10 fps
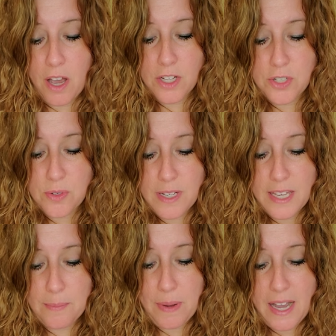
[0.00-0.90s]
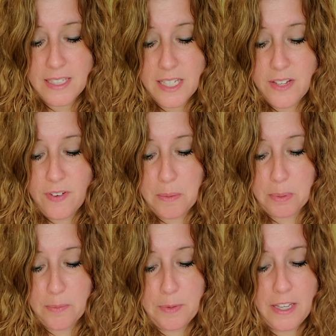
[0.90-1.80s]
ushering in positive,
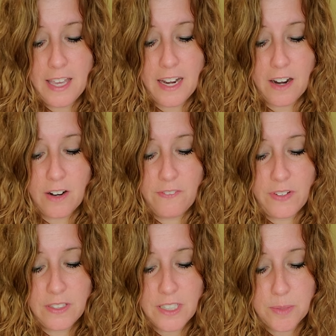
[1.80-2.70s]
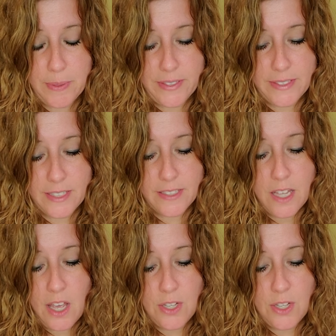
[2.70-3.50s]
uplifting, and heartfelt experiences